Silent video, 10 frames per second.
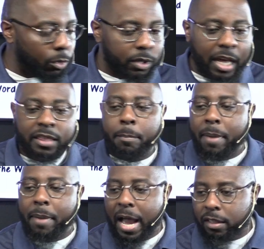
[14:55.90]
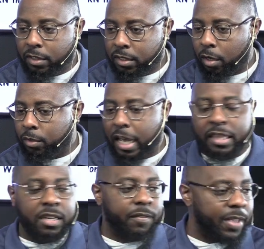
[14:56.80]
Don't nothing bother us. Don't
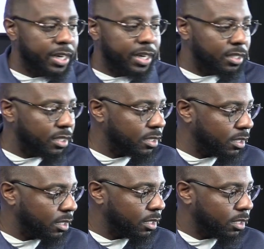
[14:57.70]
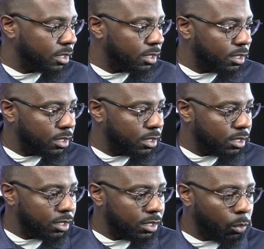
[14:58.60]
nothing affect us.
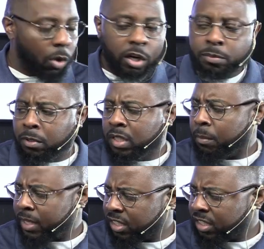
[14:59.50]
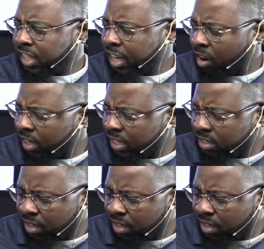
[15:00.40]
The word's supposed to come in and shake all that